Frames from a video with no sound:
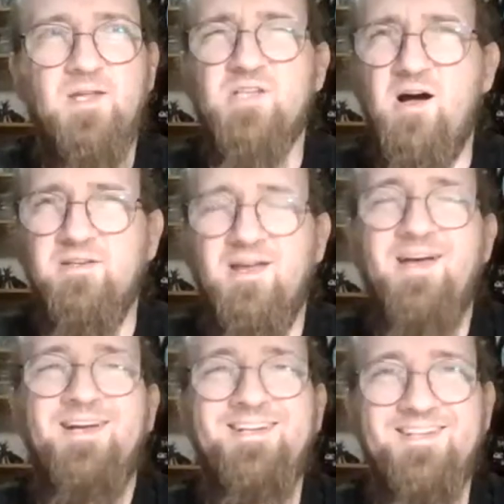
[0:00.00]
odd,
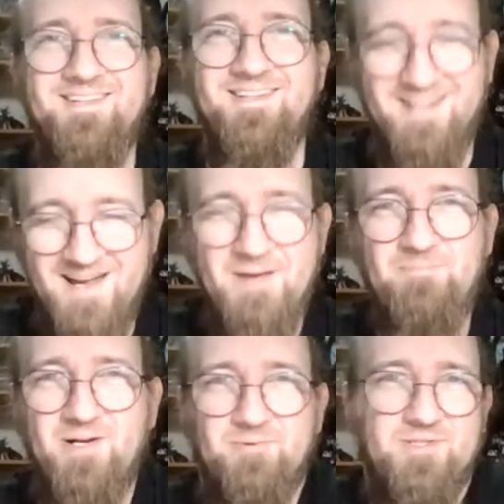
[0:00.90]

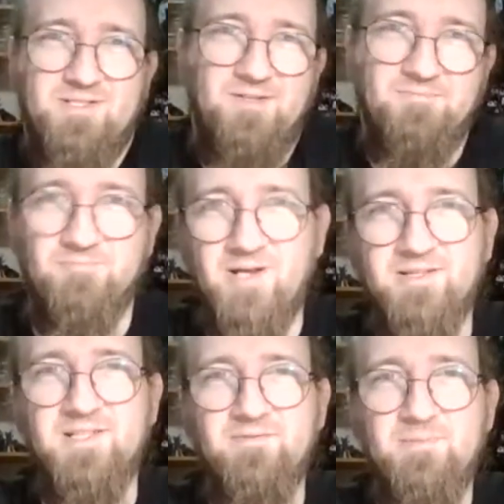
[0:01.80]
but it was
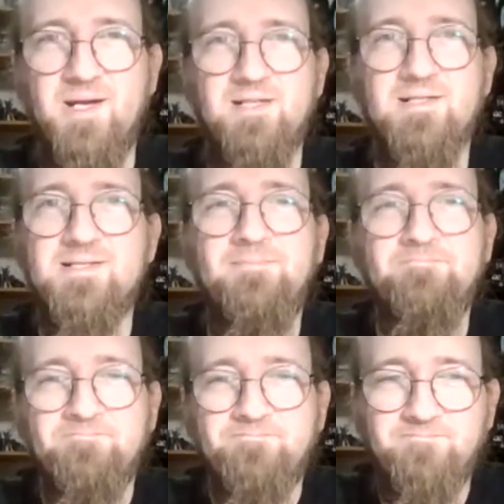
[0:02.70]
relatively painless.
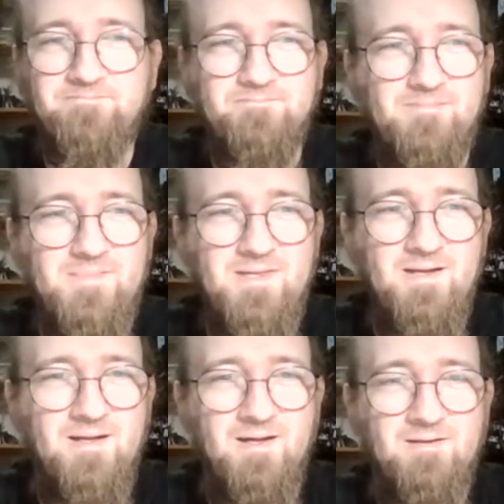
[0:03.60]

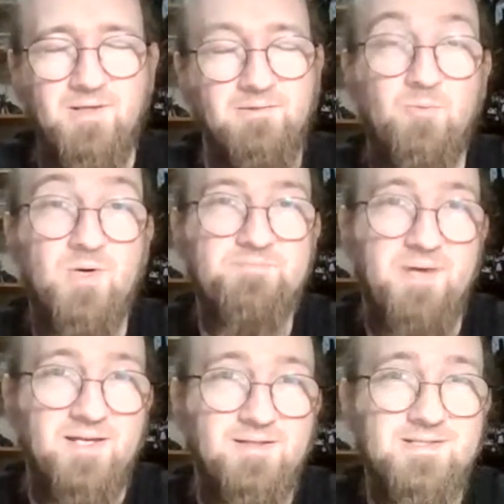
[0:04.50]
Well, it was
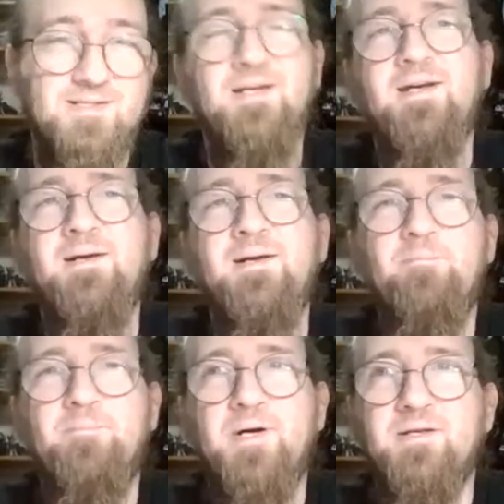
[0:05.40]
painless,
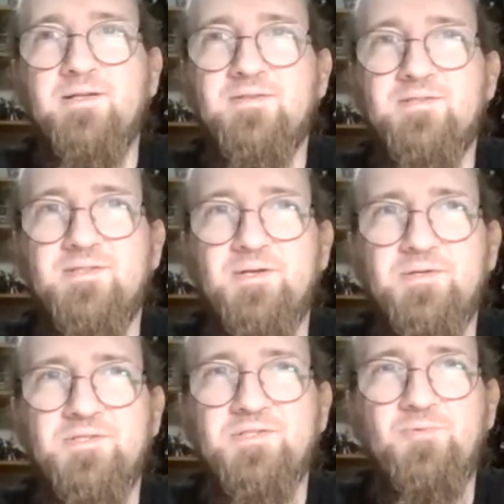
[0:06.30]
but it's
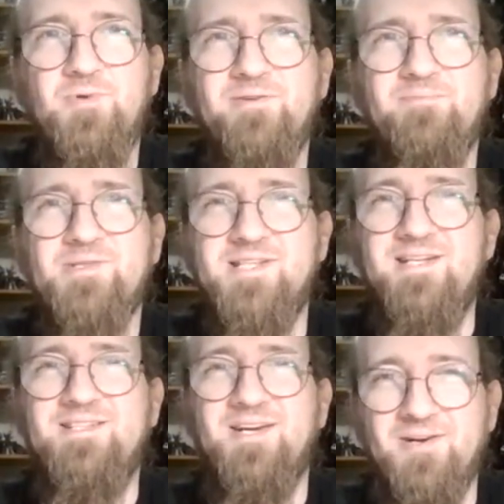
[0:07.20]
just a weird
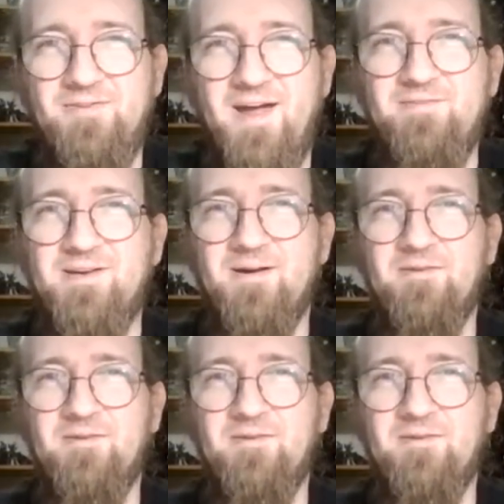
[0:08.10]
procedure of having a